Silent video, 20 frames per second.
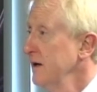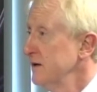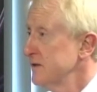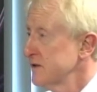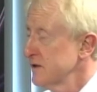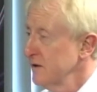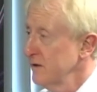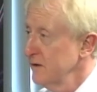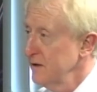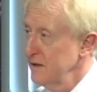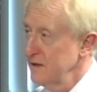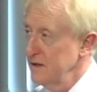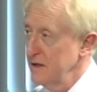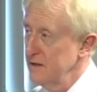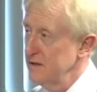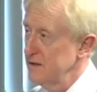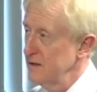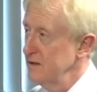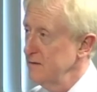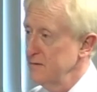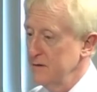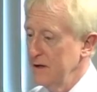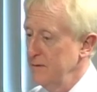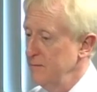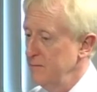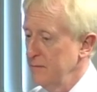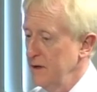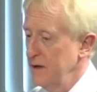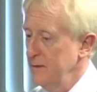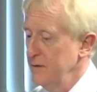So
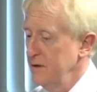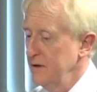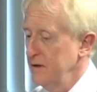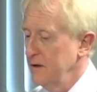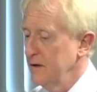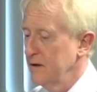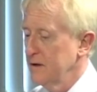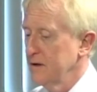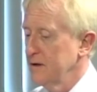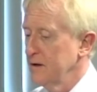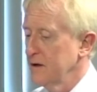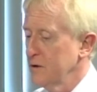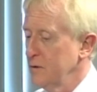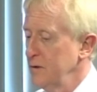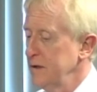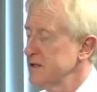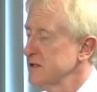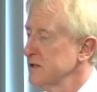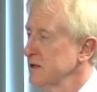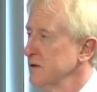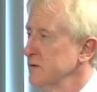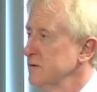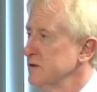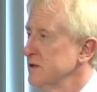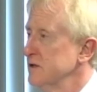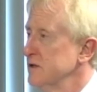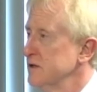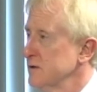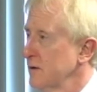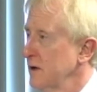it may be a quick
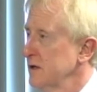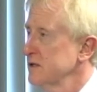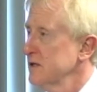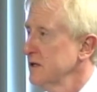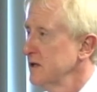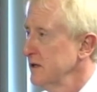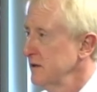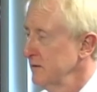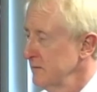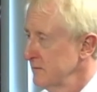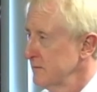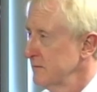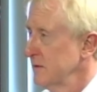solution to actually,